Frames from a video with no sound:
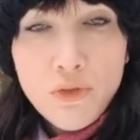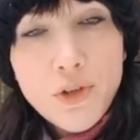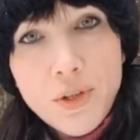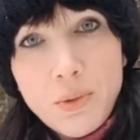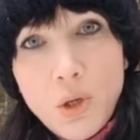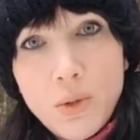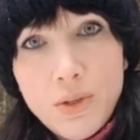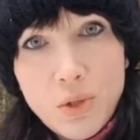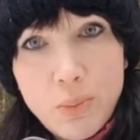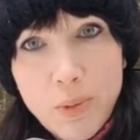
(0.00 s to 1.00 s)
first I'm going
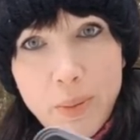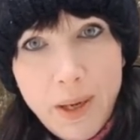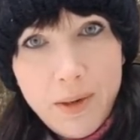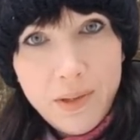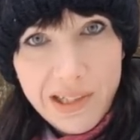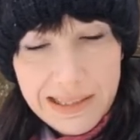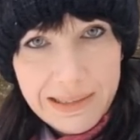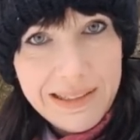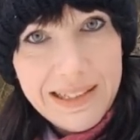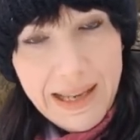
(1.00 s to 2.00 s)
to prepare the
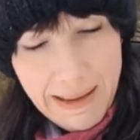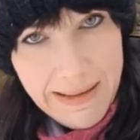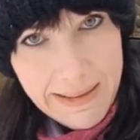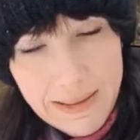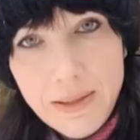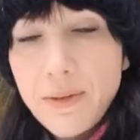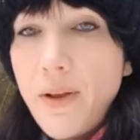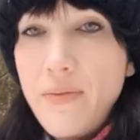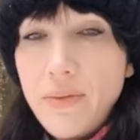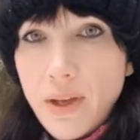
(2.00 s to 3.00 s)
little cake
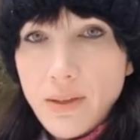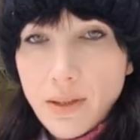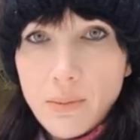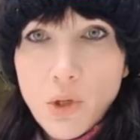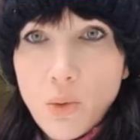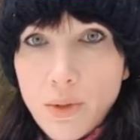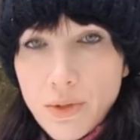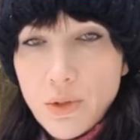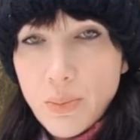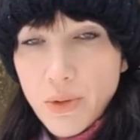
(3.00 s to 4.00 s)
and then I'm going
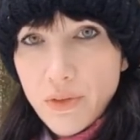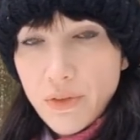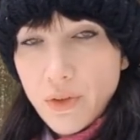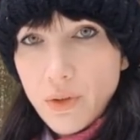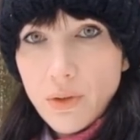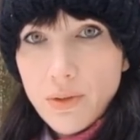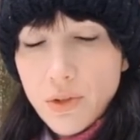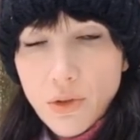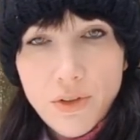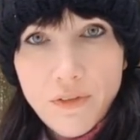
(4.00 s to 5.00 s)
to
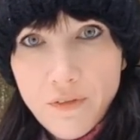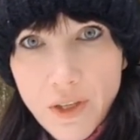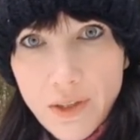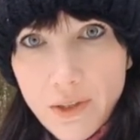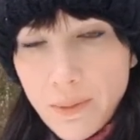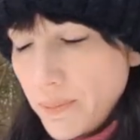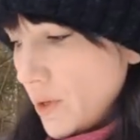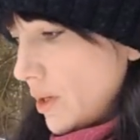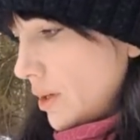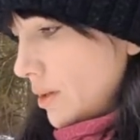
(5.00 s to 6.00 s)
start the fire
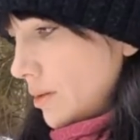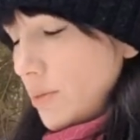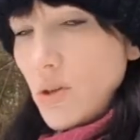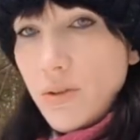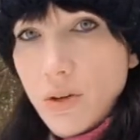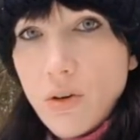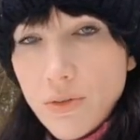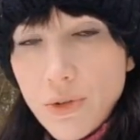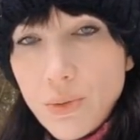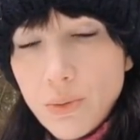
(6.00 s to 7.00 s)
because I
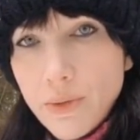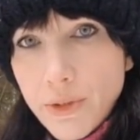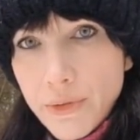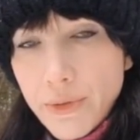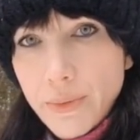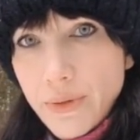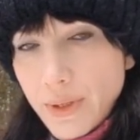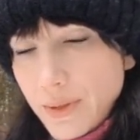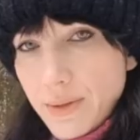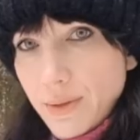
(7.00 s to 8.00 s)
can't do two
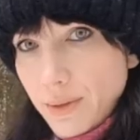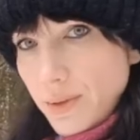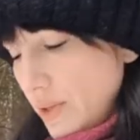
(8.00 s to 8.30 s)
things at the